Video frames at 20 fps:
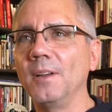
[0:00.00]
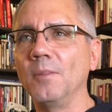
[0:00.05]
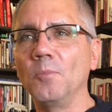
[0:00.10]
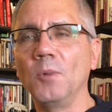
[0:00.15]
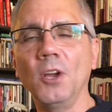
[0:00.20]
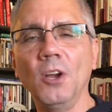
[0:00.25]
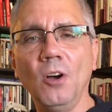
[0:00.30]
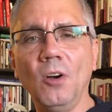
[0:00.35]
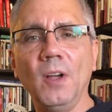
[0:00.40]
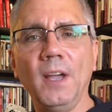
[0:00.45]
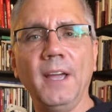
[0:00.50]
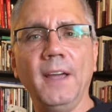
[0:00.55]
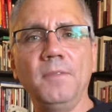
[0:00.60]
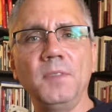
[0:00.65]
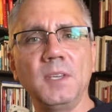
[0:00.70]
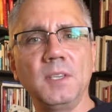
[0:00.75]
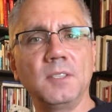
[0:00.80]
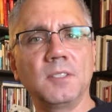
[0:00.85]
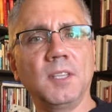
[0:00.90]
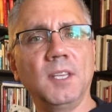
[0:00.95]
And we all
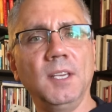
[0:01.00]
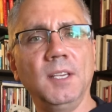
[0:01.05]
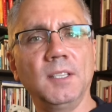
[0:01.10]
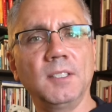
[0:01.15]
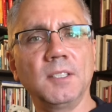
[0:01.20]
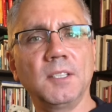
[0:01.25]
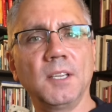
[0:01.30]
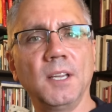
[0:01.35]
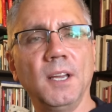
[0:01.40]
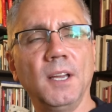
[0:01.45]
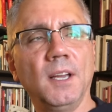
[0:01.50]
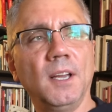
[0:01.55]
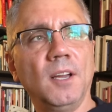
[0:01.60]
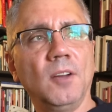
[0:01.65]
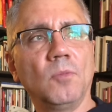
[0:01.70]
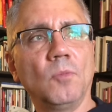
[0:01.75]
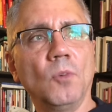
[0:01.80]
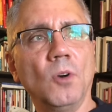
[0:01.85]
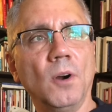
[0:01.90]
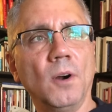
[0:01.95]
have these things
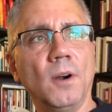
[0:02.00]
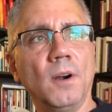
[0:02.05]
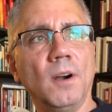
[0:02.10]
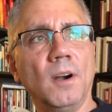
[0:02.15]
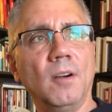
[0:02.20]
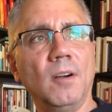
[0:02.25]
where